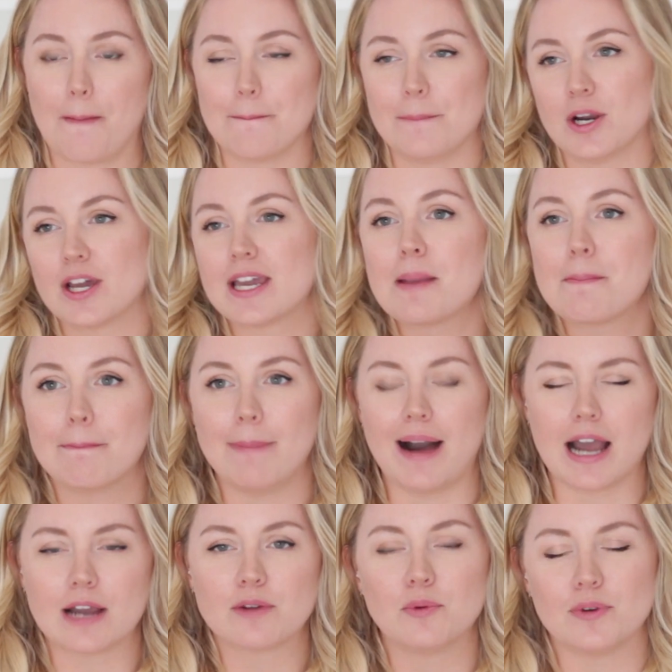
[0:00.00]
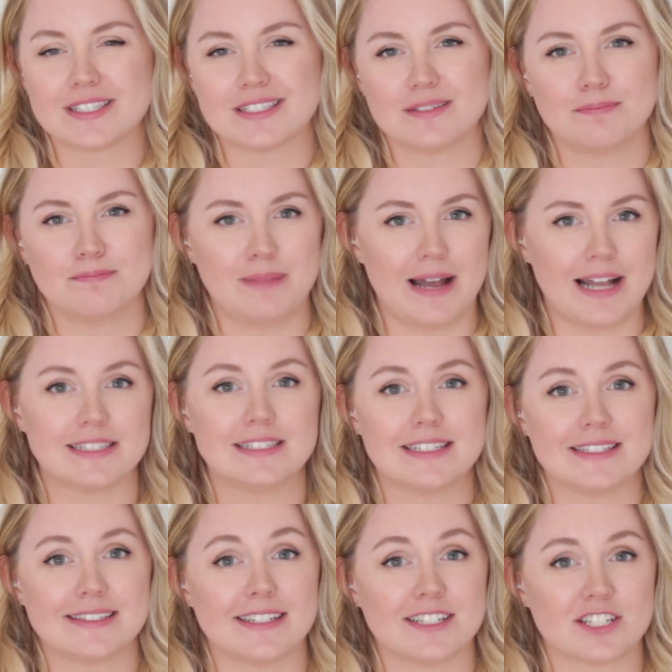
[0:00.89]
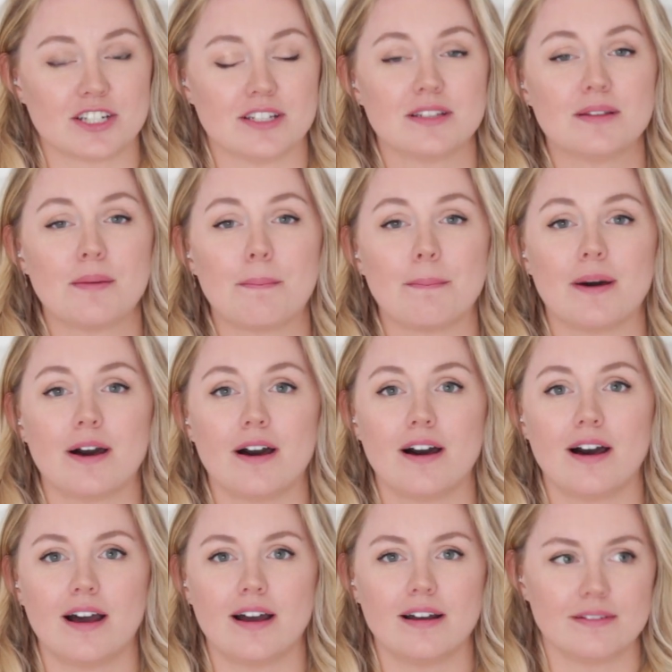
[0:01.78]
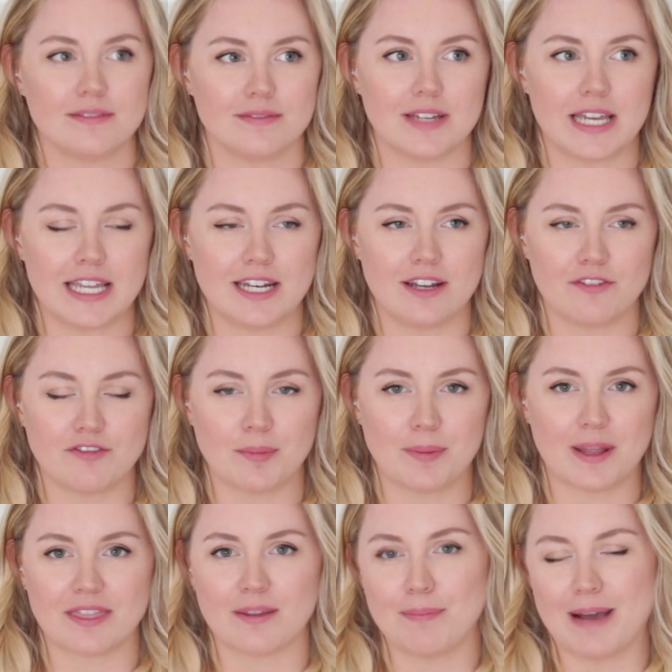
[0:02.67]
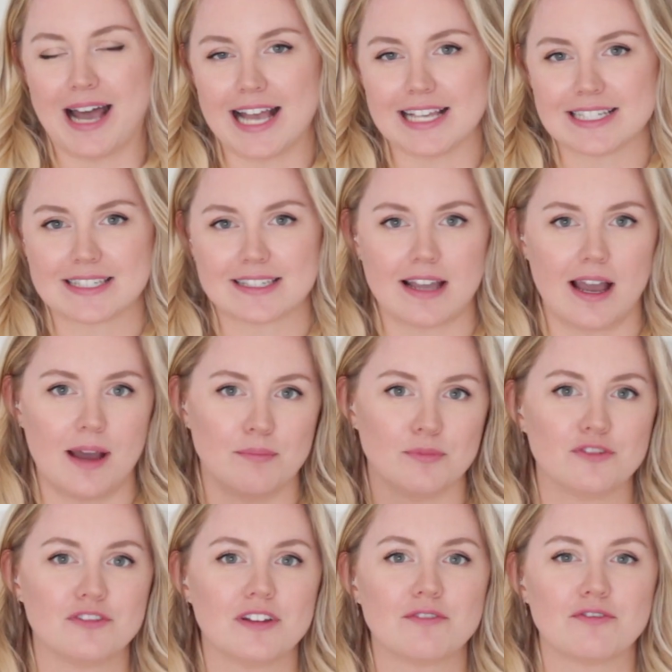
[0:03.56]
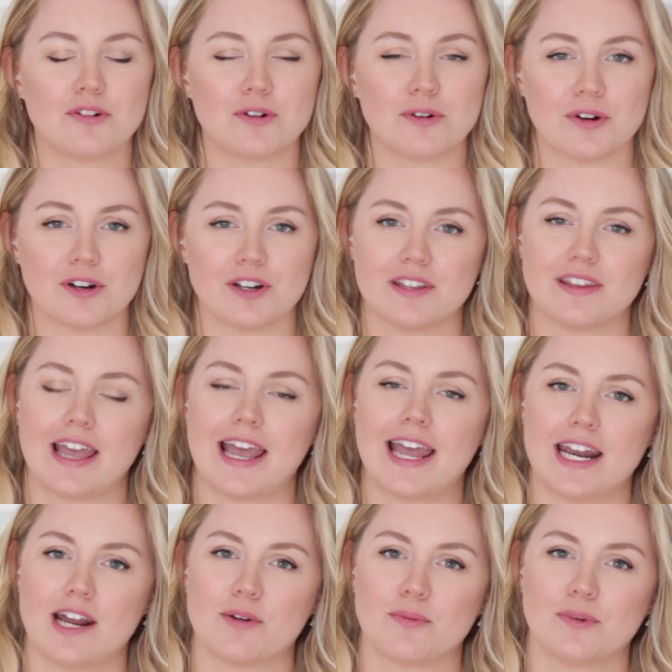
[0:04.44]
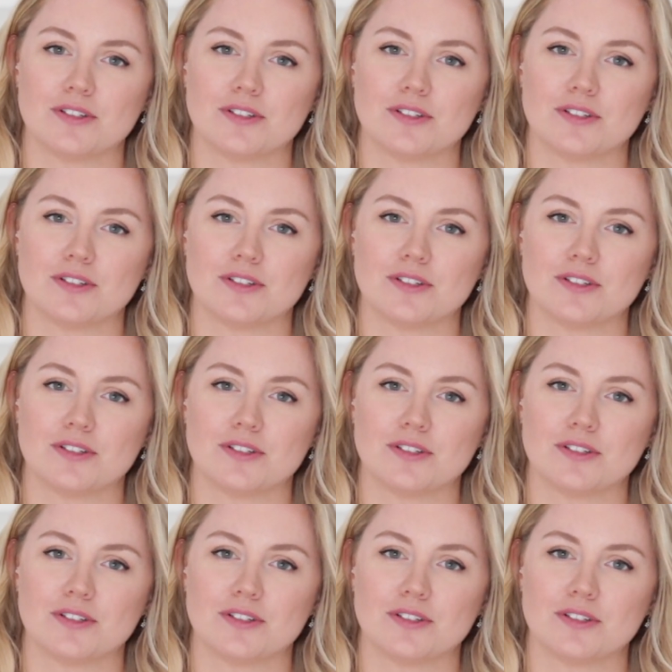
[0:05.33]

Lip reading: looking back was a bad decision, but enough about the past. I'm moving forward and I